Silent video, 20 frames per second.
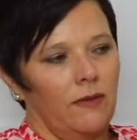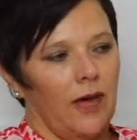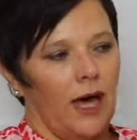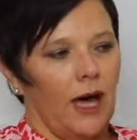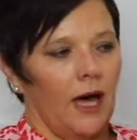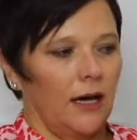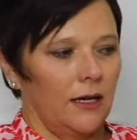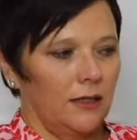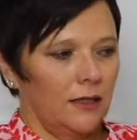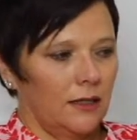
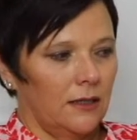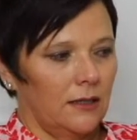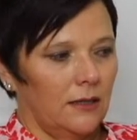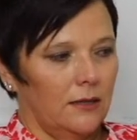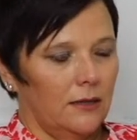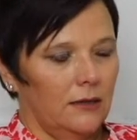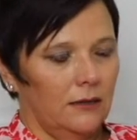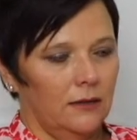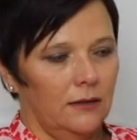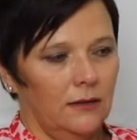
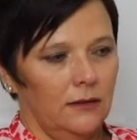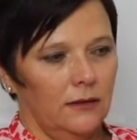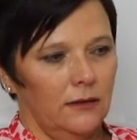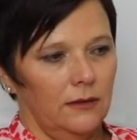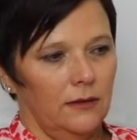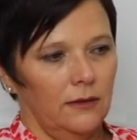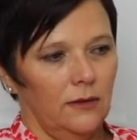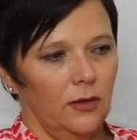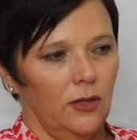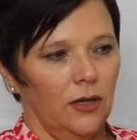that,
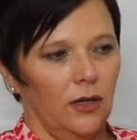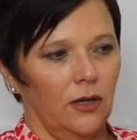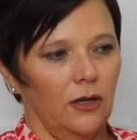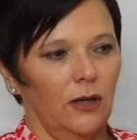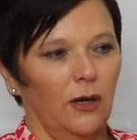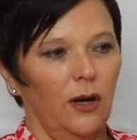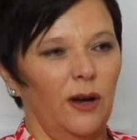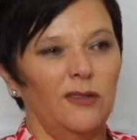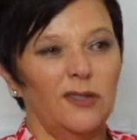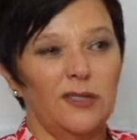you
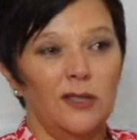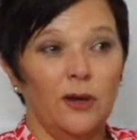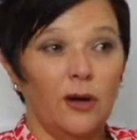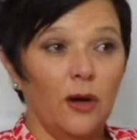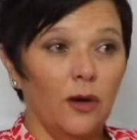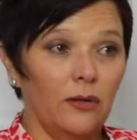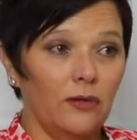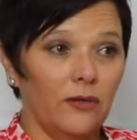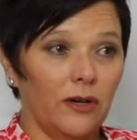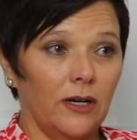know, life's not
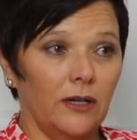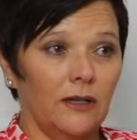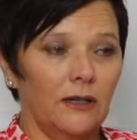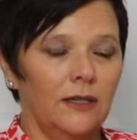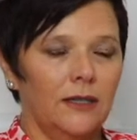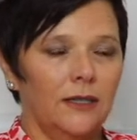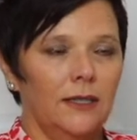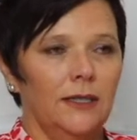over,